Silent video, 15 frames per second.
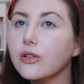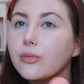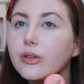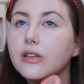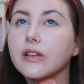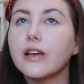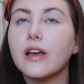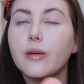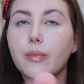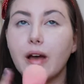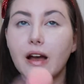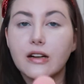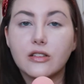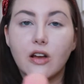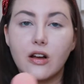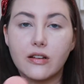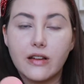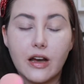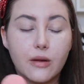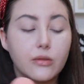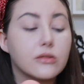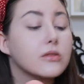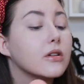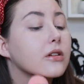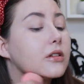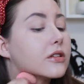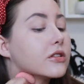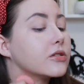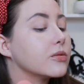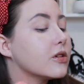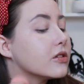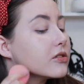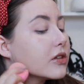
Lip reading: Urban Decay Back Talk. That one's on there as well.